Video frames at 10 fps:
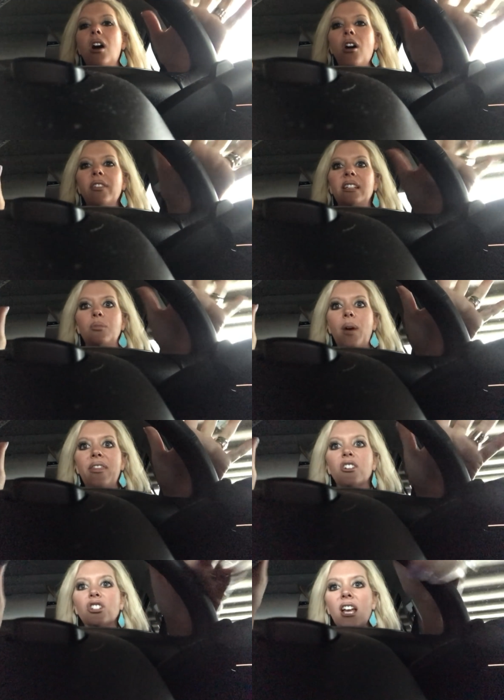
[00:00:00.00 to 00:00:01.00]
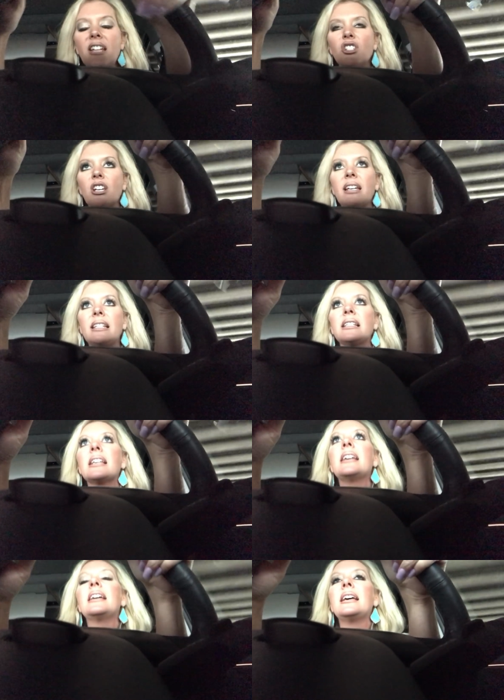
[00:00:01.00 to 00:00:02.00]
all these weather changes.
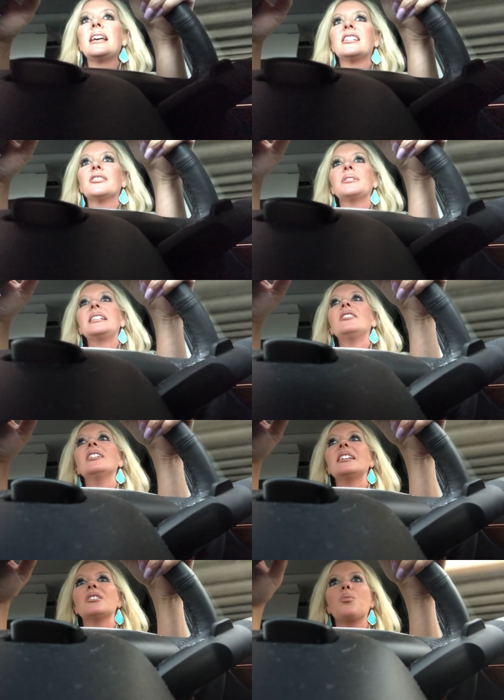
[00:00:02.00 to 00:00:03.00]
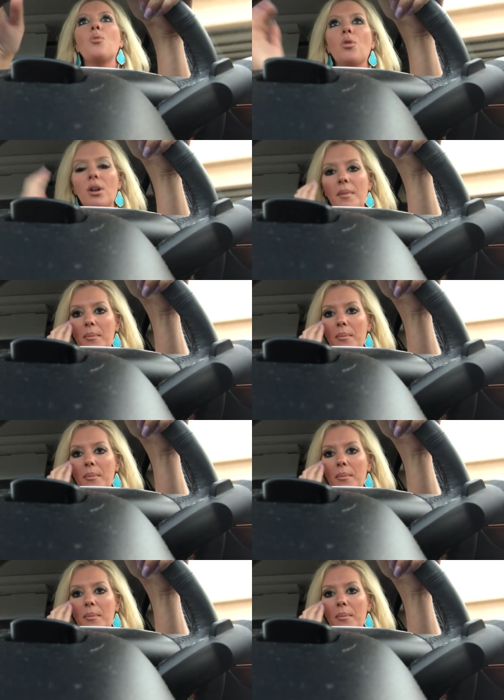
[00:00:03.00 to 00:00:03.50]
So until it gets warm,